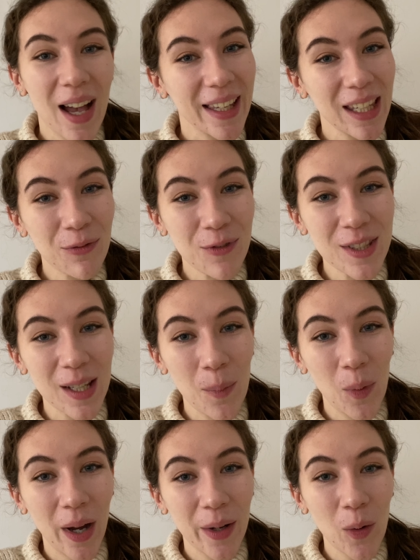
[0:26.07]
a gift for
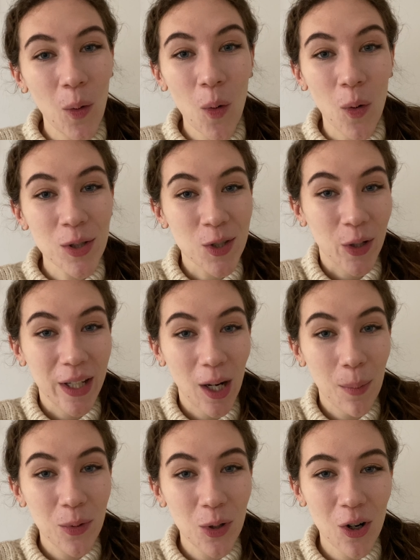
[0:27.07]
someone, or stocking
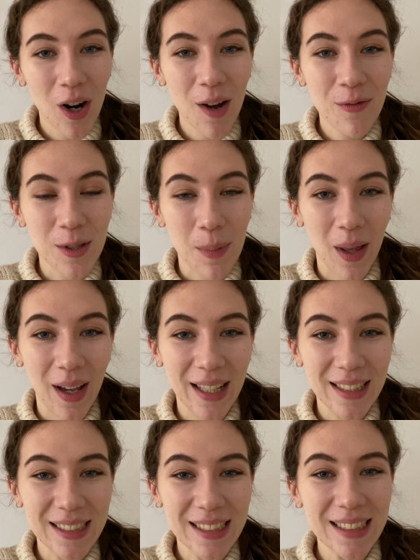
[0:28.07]
up on your craft
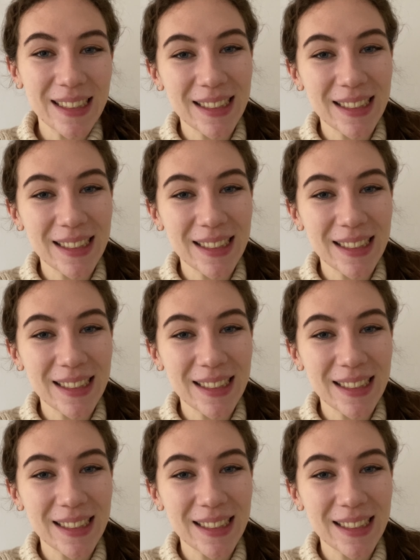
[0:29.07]
supplies.